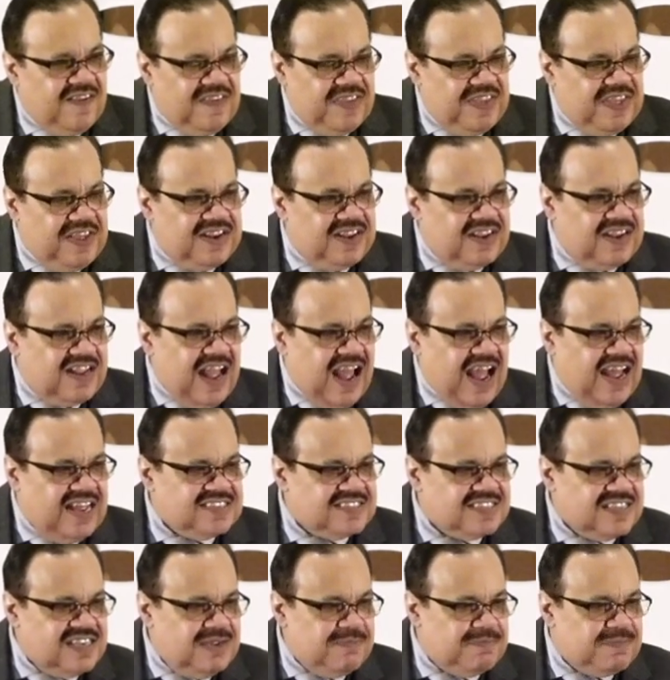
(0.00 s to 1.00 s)
and the guy
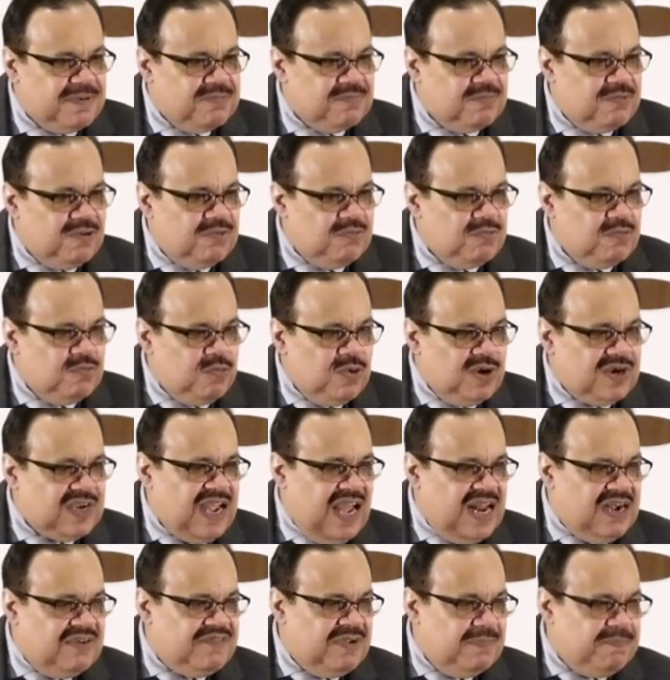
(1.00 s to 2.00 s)
is limping. What, what
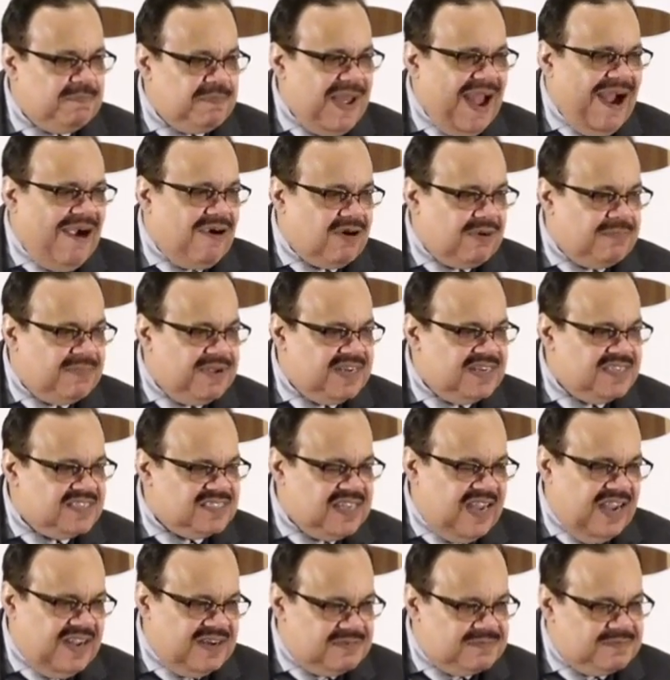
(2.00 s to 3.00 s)
kind of empowerment is
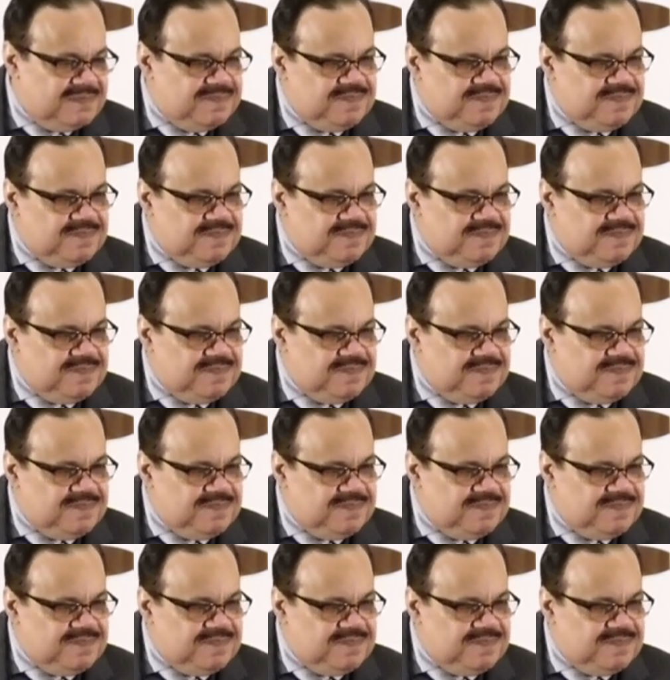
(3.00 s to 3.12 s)
that?